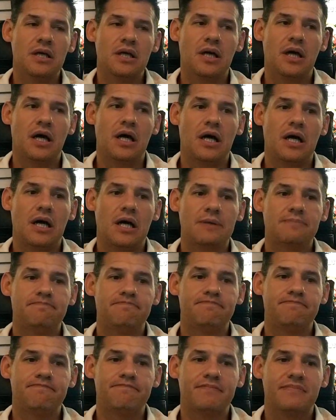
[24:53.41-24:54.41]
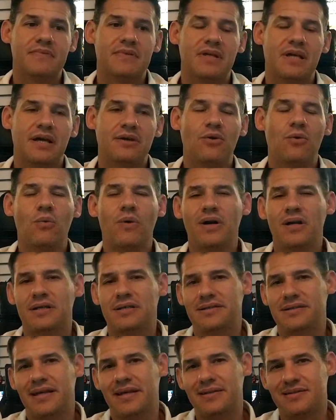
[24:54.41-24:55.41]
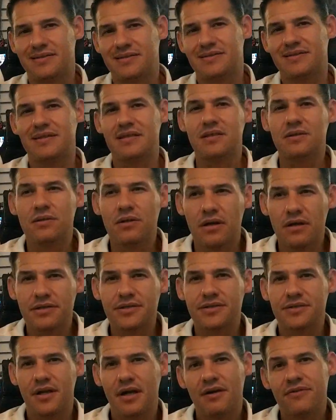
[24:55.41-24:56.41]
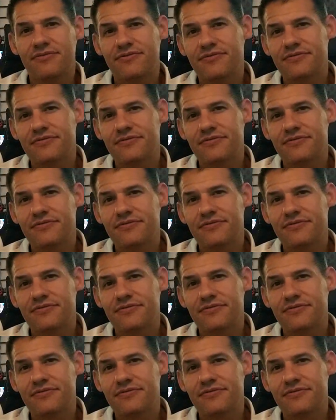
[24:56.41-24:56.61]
I don't want to say steal our stuff,